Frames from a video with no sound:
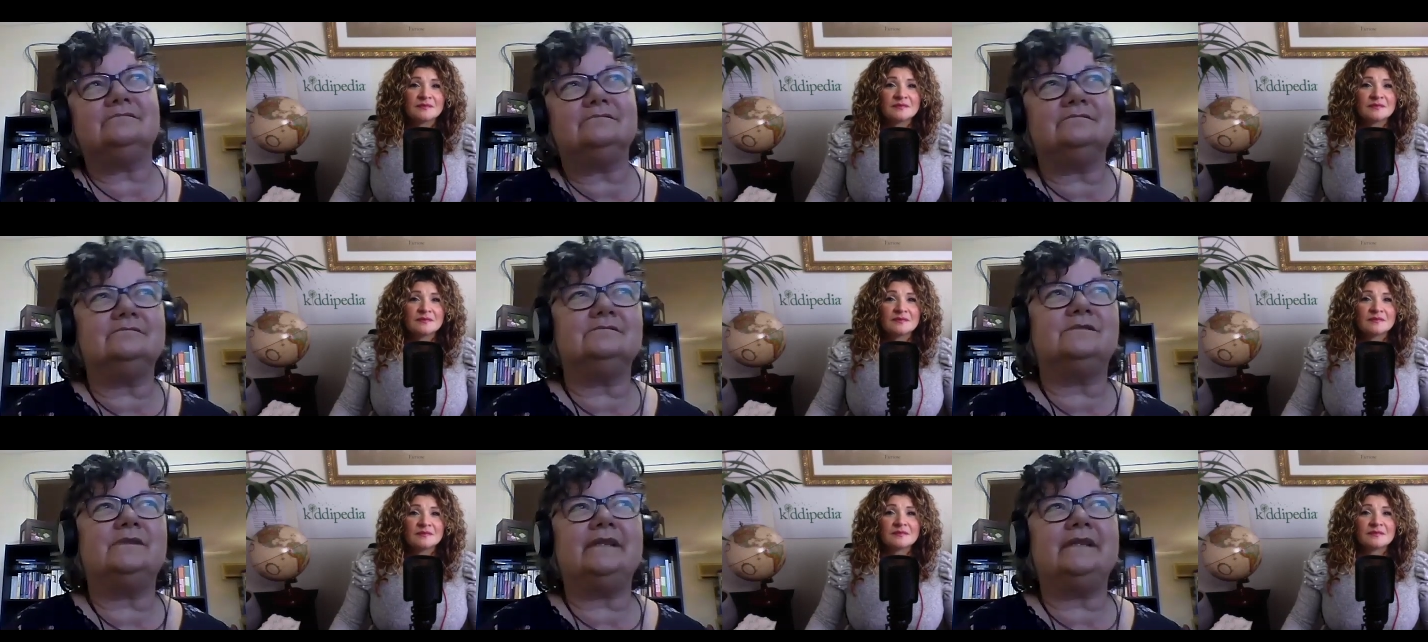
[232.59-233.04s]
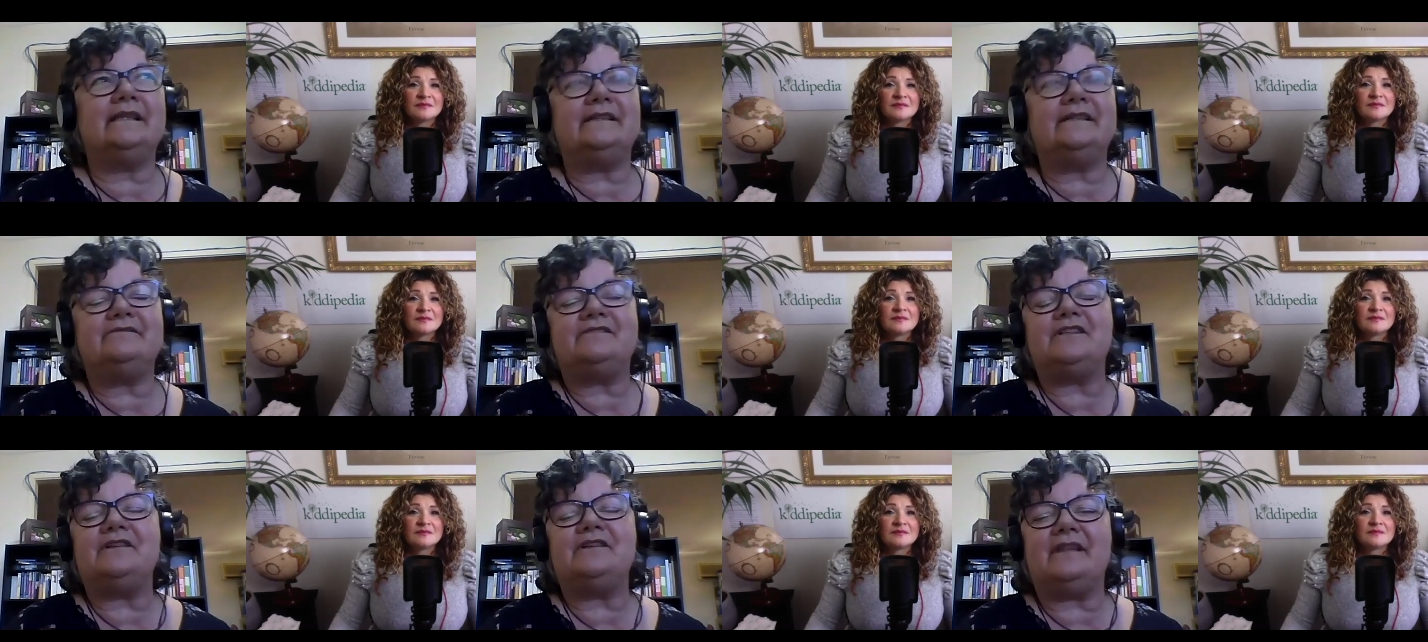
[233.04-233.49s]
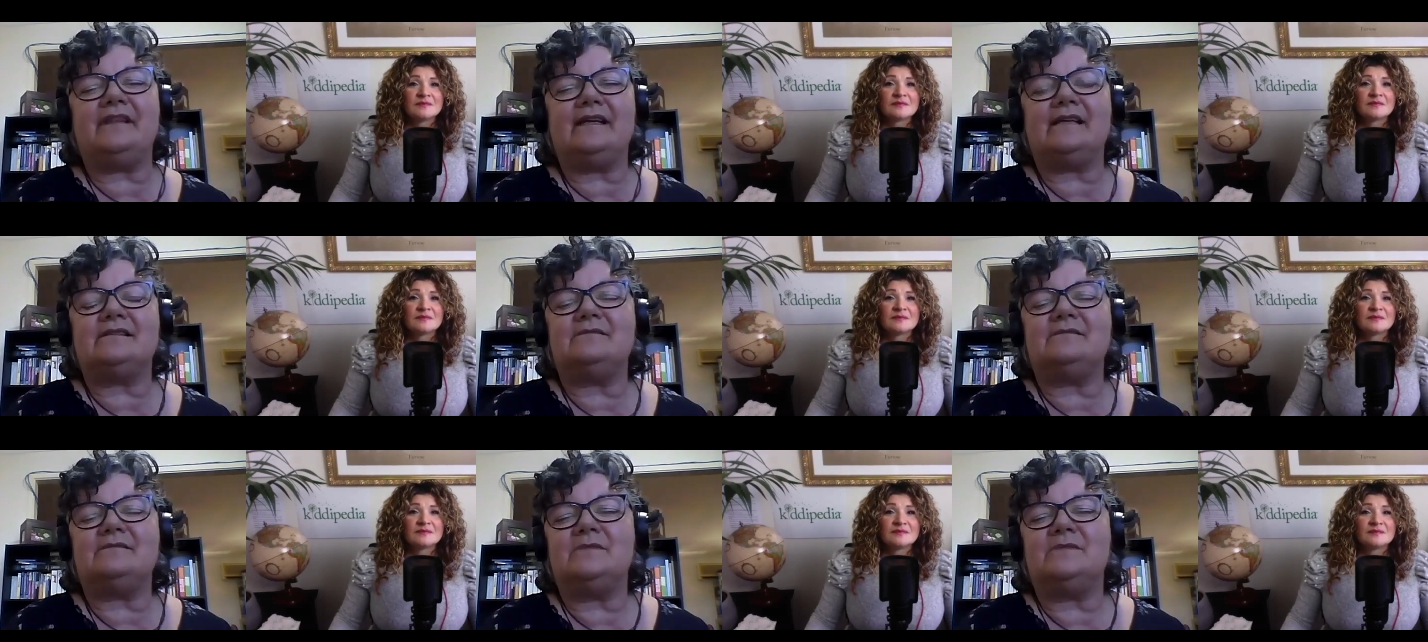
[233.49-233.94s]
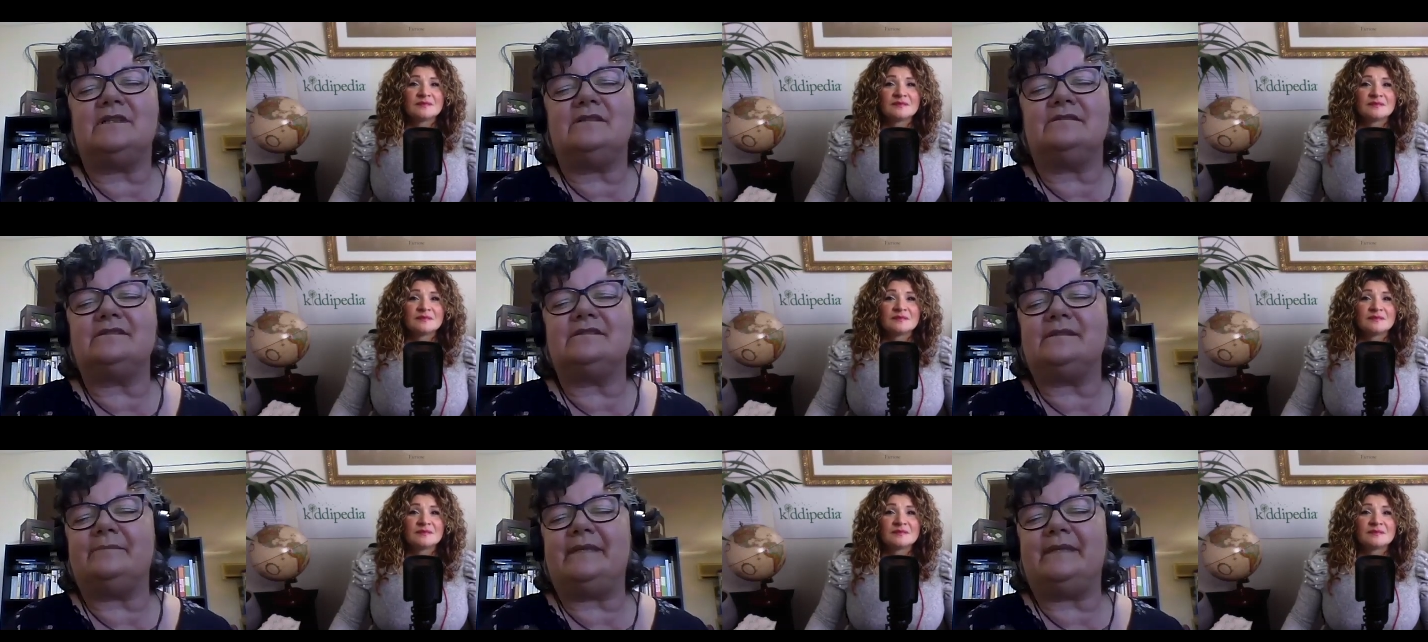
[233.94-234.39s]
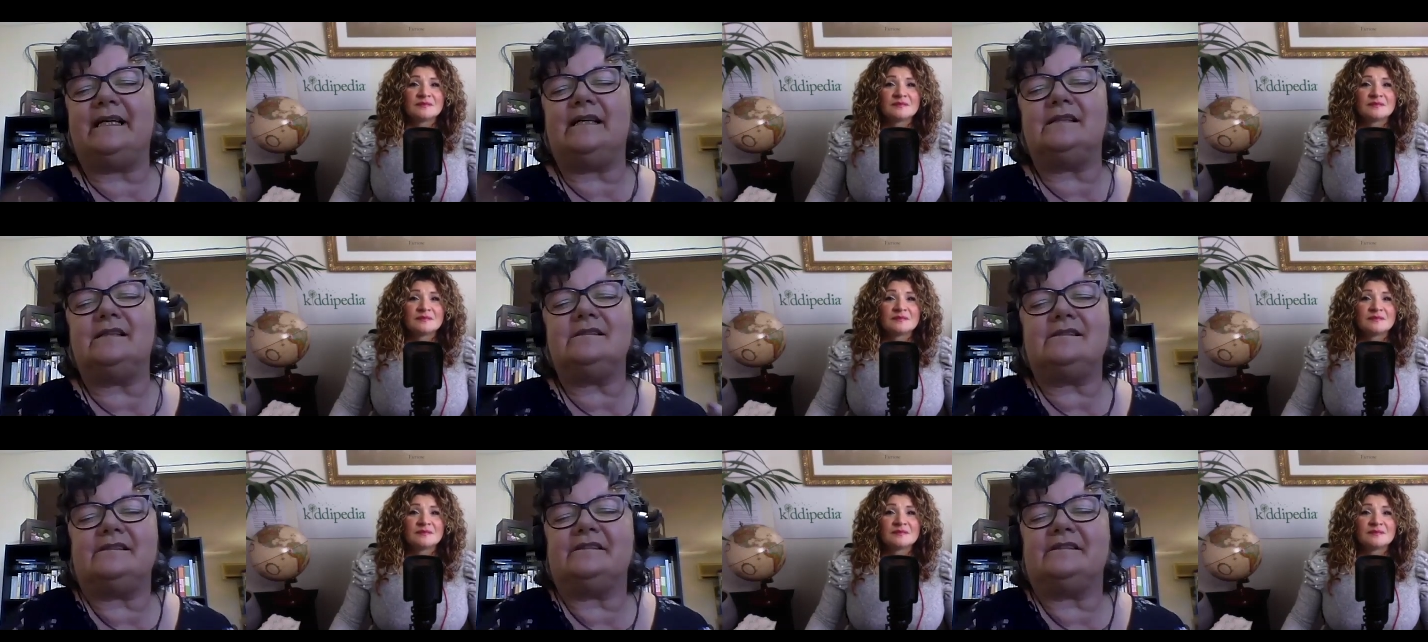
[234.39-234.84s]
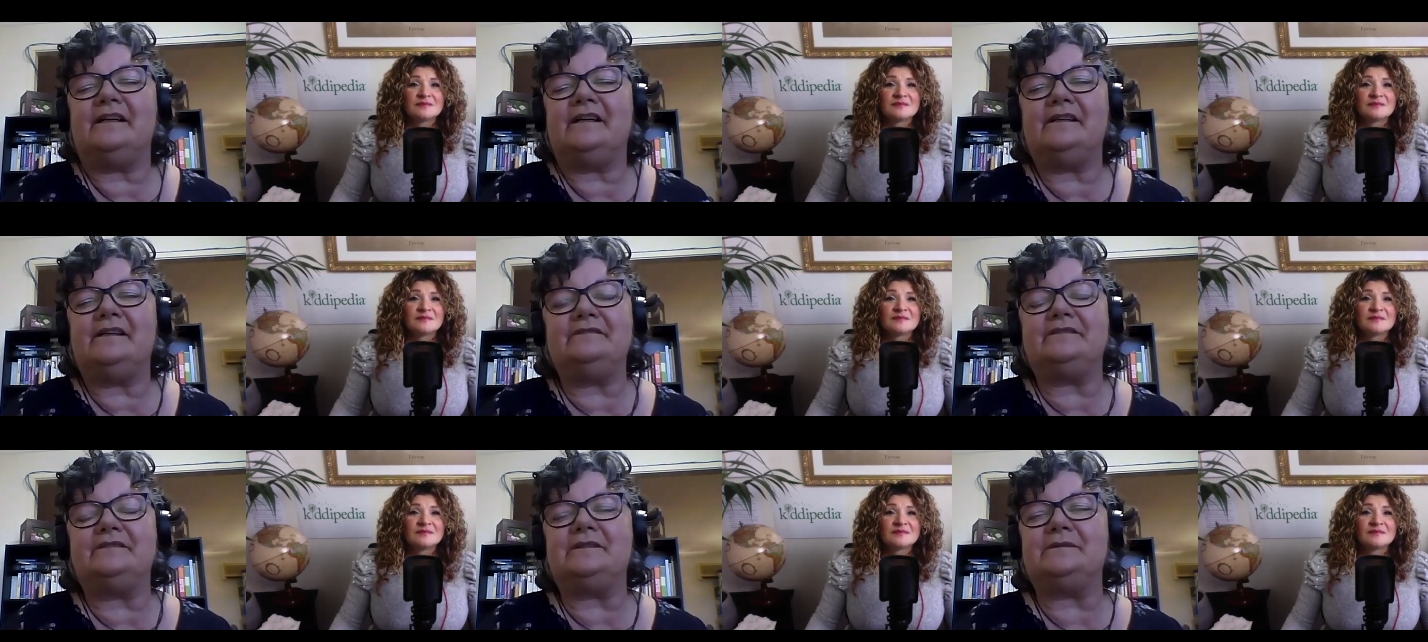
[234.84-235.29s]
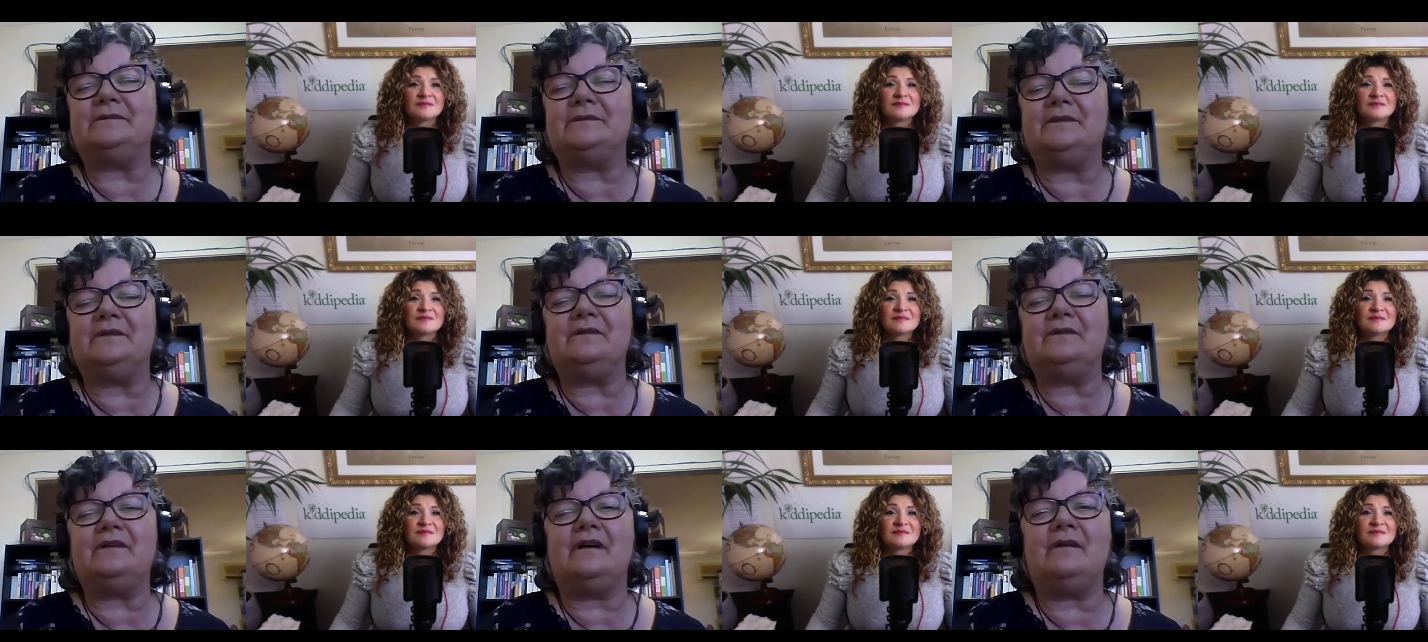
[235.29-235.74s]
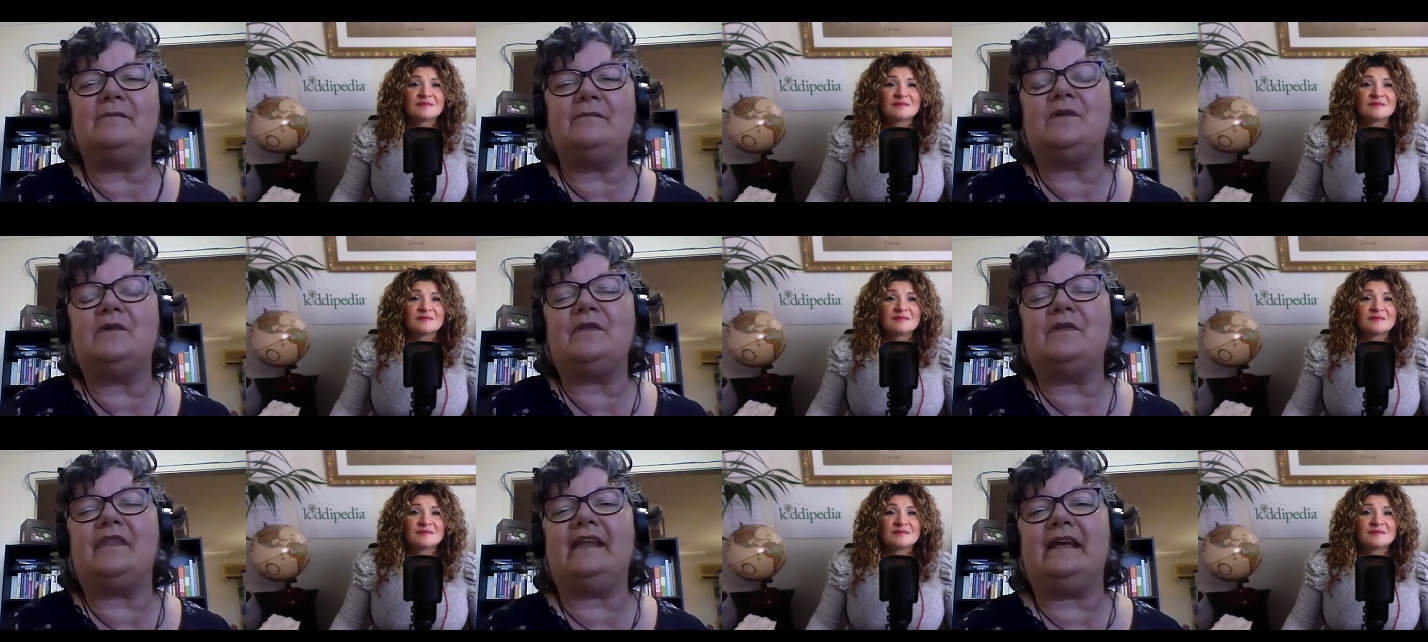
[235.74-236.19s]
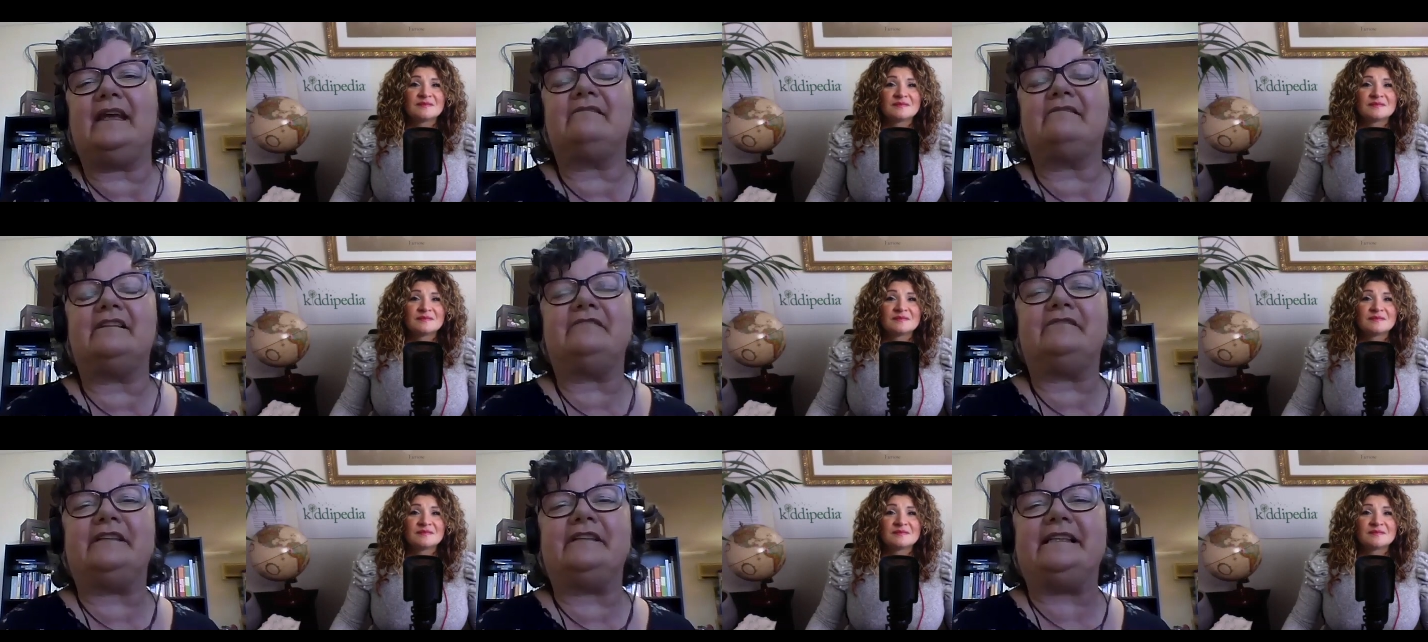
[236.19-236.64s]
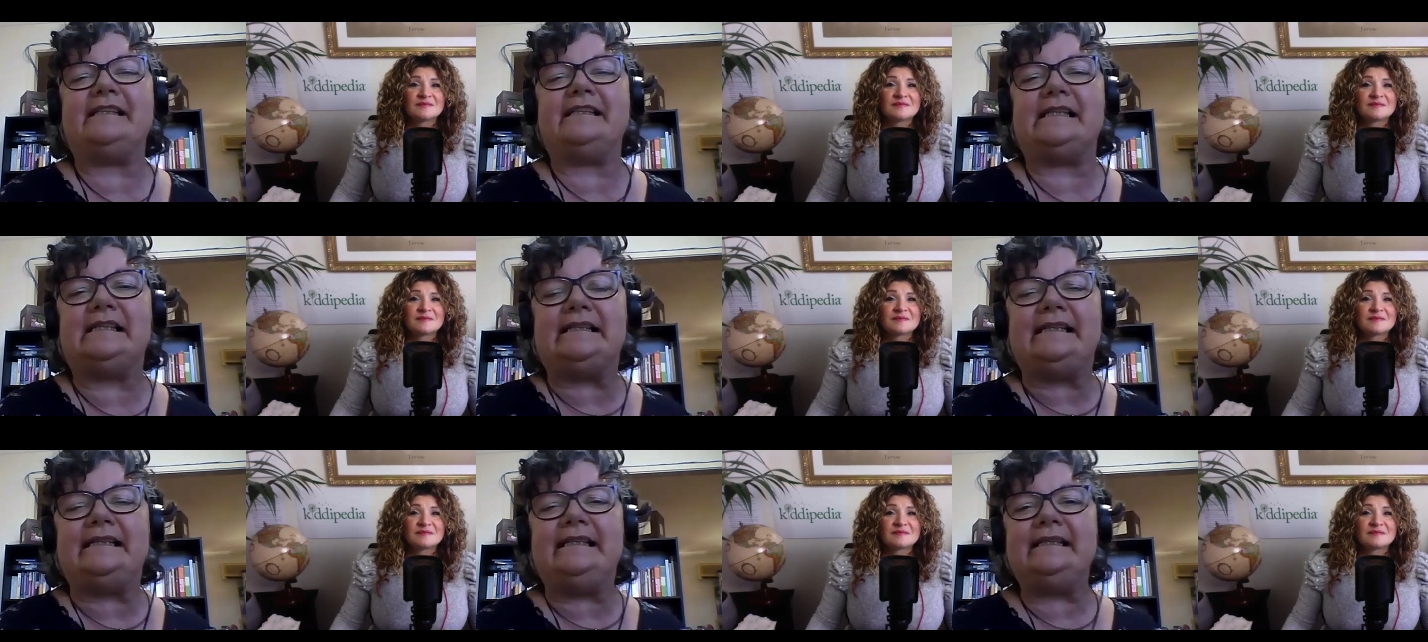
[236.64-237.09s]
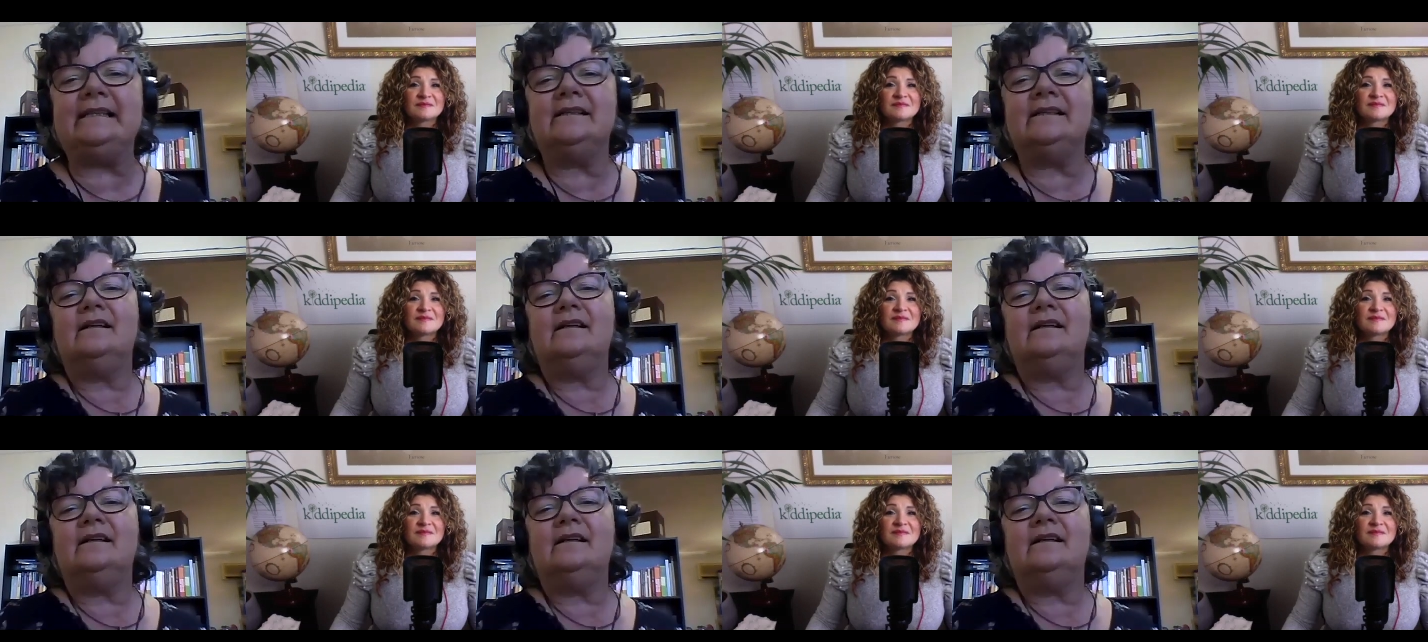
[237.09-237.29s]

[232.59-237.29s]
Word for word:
Speaker 1: we live 2,000 miles apart, so COVID or not, I'm not there every day.